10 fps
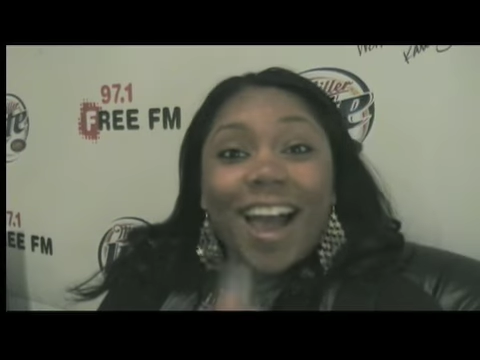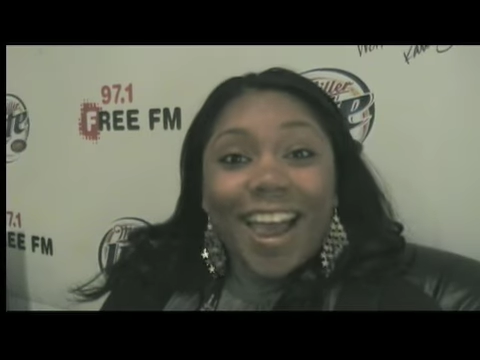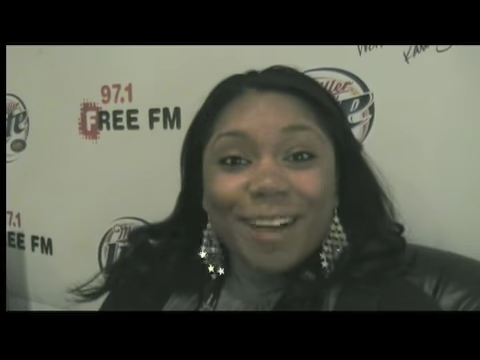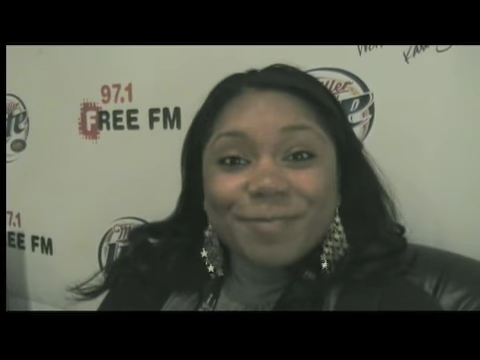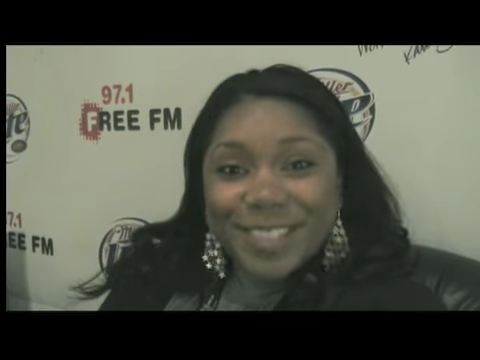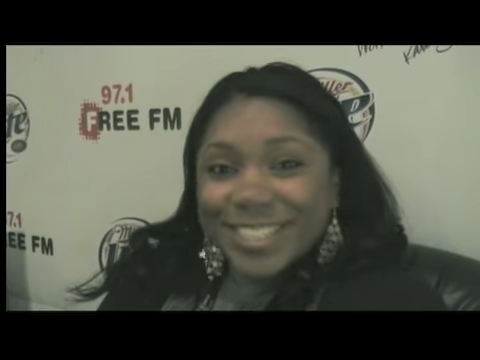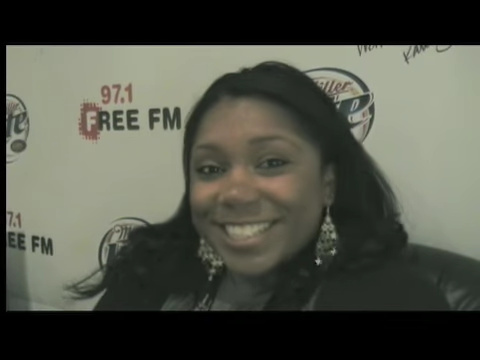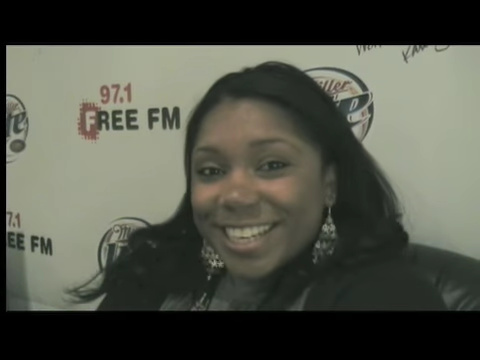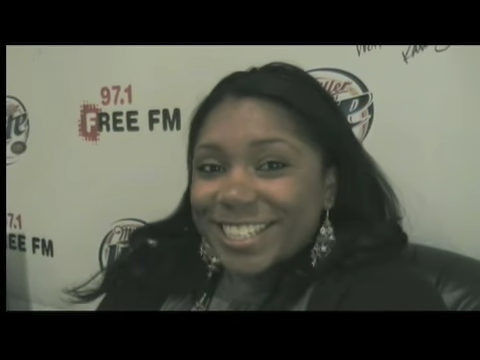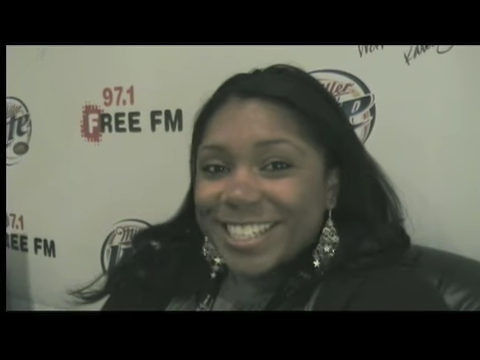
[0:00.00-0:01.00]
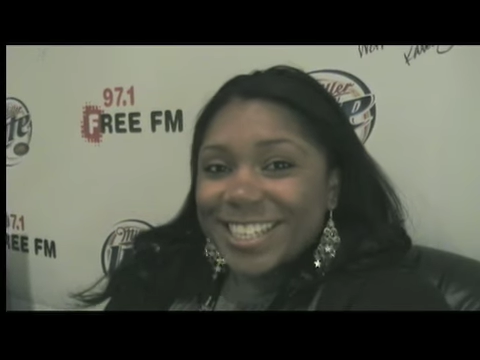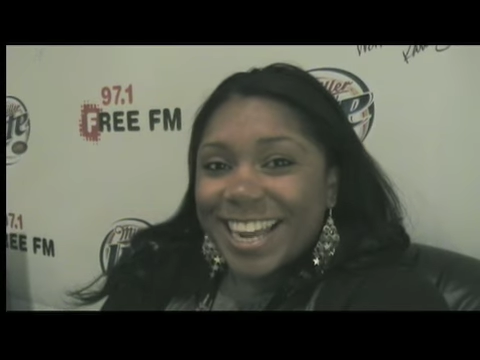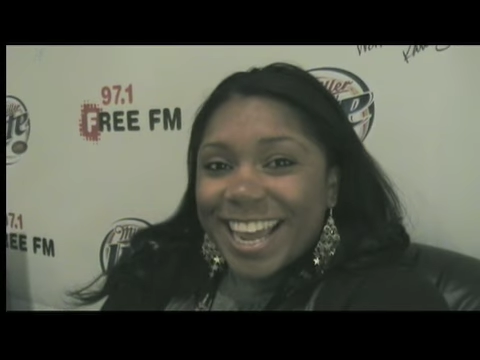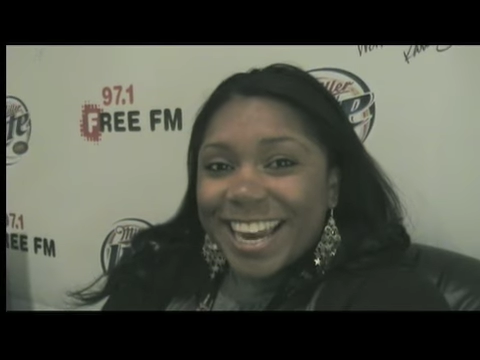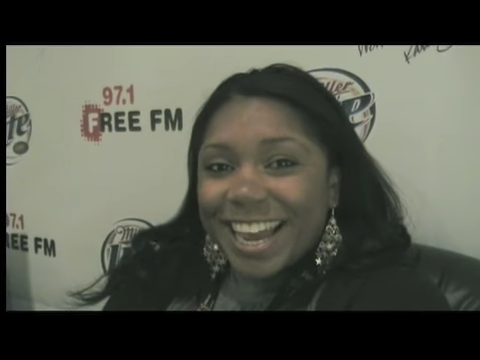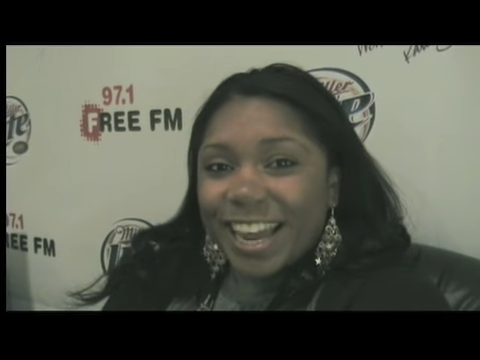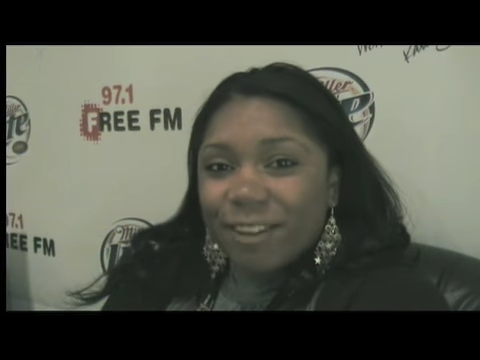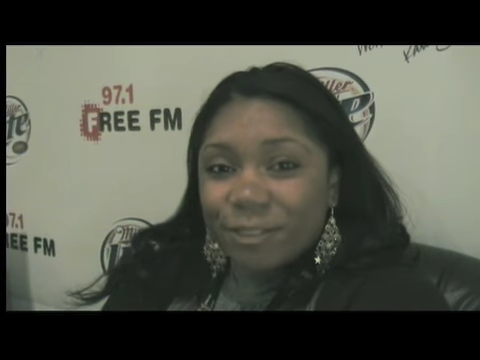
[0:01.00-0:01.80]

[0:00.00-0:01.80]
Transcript: Hi, I'm Star Session, and I